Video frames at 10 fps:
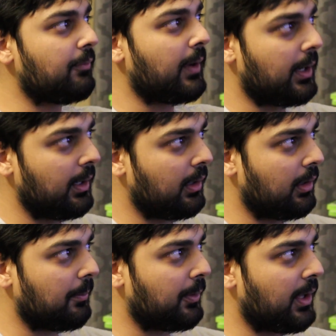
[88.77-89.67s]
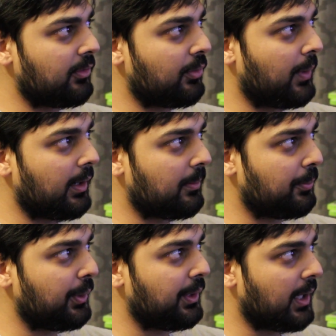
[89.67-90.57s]
if I can pronounce it right
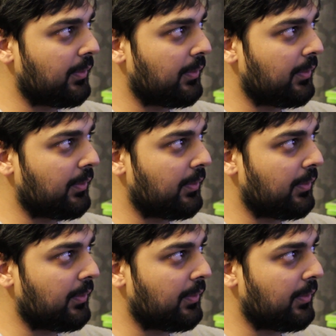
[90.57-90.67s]
completely,